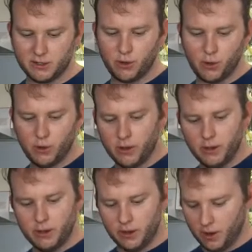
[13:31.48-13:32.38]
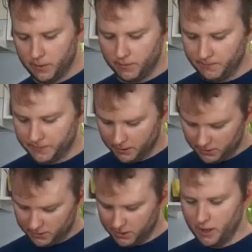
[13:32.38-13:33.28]
all, you know,
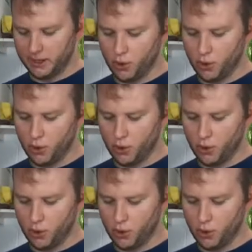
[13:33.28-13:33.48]
slightly